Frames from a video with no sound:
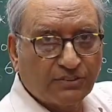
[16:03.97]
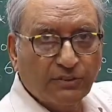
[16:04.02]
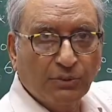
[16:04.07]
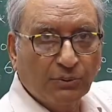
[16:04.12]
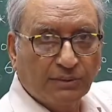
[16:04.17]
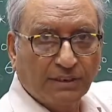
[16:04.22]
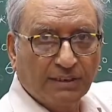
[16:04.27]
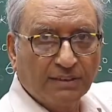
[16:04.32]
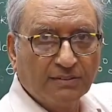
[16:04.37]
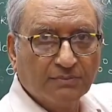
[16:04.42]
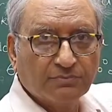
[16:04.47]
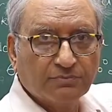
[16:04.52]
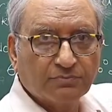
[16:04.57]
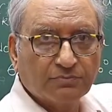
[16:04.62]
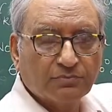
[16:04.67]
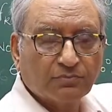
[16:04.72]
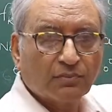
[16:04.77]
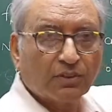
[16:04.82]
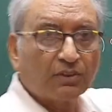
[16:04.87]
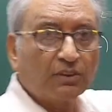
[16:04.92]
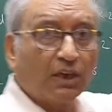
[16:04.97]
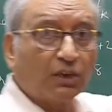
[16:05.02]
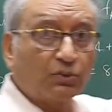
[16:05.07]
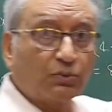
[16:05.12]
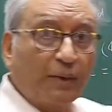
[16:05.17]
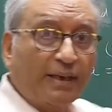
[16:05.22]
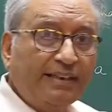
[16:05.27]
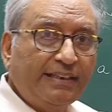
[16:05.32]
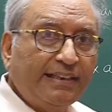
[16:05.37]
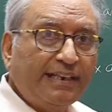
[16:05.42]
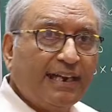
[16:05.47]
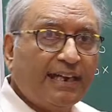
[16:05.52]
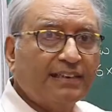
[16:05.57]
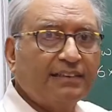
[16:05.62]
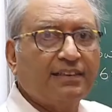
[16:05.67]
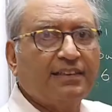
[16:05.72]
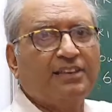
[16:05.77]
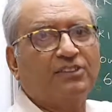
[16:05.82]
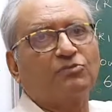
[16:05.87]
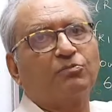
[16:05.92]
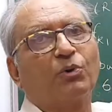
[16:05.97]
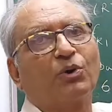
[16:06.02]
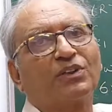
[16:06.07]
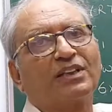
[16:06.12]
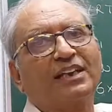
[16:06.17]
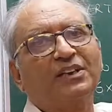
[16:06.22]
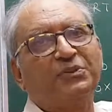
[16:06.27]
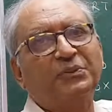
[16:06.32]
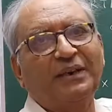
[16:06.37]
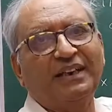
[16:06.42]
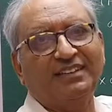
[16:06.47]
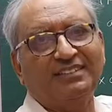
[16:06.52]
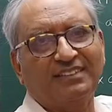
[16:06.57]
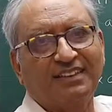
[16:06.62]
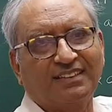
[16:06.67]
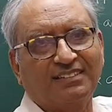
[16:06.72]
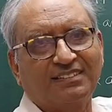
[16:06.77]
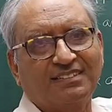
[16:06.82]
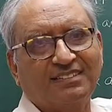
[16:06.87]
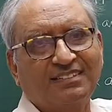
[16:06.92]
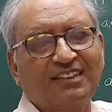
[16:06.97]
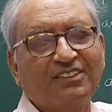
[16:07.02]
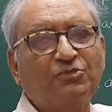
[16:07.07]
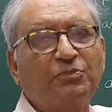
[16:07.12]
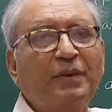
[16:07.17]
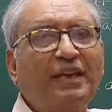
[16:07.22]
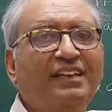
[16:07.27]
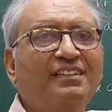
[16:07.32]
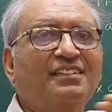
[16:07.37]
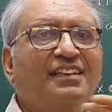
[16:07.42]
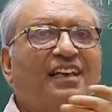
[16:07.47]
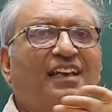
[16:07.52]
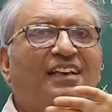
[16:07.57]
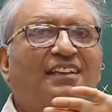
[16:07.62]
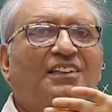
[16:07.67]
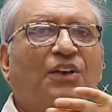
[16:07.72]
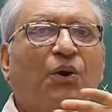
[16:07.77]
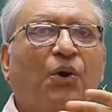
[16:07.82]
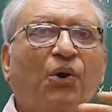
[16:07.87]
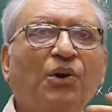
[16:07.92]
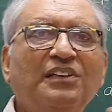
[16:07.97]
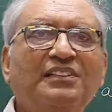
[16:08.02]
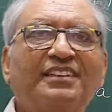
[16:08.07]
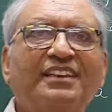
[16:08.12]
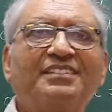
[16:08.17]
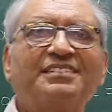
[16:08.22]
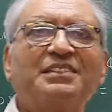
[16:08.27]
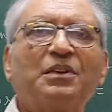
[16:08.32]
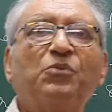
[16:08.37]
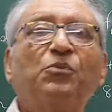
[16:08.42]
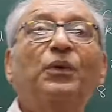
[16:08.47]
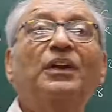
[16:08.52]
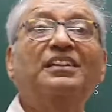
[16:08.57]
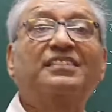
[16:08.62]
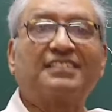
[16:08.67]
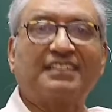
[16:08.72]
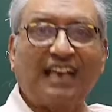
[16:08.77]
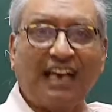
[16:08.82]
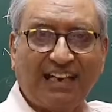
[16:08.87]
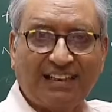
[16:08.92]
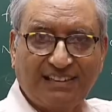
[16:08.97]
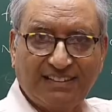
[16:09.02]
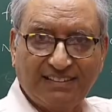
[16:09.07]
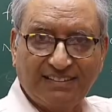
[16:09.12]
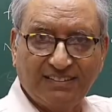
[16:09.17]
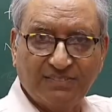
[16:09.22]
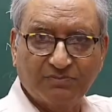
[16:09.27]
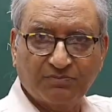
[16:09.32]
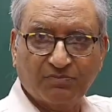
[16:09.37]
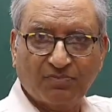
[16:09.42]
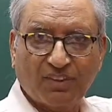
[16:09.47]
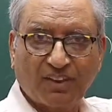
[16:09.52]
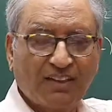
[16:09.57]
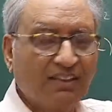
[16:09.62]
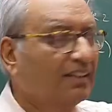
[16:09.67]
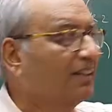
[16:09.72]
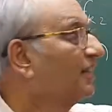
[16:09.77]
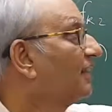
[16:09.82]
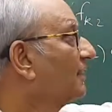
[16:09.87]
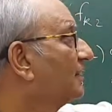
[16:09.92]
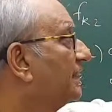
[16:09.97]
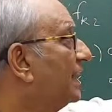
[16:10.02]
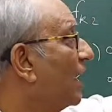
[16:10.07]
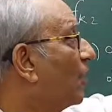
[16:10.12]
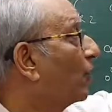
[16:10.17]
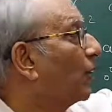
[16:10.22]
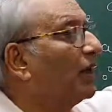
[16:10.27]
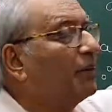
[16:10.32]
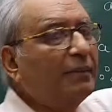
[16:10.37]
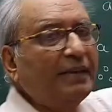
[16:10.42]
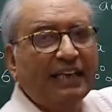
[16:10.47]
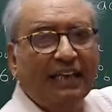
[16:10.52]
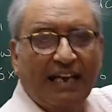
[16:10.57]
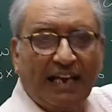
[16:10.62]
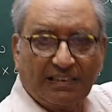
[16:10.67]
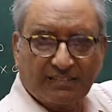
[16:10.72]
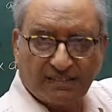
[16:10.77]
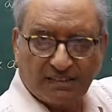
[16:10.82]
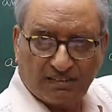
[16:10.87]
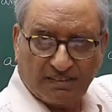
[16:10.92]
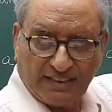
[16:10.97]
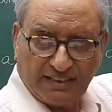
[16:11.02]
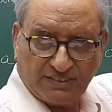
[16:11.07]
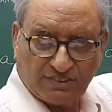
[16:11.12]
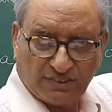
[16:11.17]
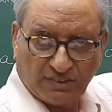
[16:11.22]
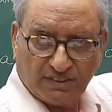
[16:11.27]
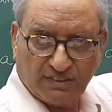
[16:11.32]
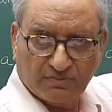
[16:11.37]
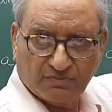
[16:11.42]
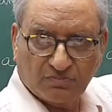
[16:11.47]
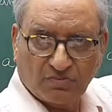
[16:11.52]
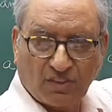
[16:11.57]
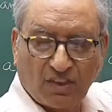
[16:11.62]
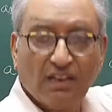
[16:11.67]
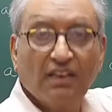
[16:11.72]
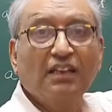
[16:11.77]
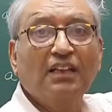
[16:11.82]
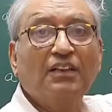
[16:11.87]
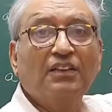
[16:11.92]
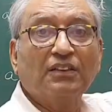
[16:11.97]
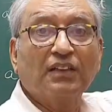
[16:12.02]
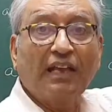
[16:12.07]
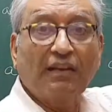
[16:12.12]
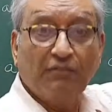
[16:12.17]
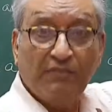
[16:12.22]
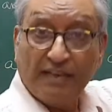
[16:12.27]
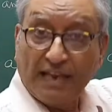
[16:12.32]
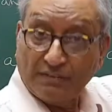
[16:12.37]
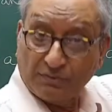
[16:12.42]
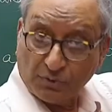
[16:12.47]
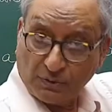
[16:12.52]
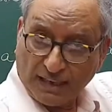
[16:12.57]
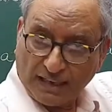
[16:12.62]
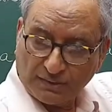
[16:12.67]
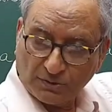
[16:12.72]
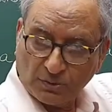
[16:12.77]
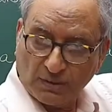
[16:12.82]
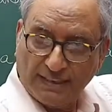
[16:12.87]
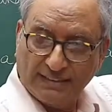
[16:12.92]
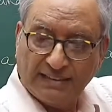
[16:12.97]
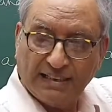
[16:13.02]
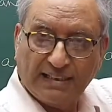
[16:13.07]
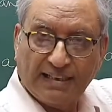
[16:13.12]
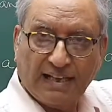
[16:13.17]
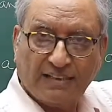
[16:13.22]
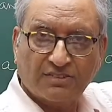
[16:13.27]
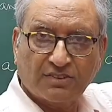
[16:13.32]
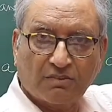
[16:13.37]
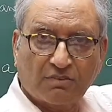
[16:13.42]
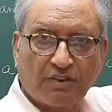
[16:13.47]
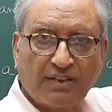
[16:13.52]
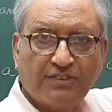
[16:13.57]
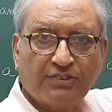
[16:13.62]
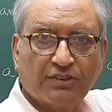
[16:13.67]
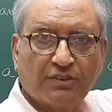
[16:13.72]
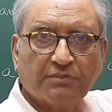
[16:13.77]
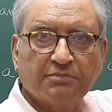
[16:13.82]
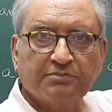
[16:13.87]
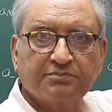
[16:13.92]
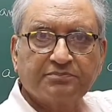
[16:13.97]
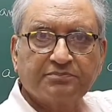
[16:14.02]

Newton. Now 28 is more than 26. This means the whole system will slide. There will be an acceleration. We have to calculate that acceleration.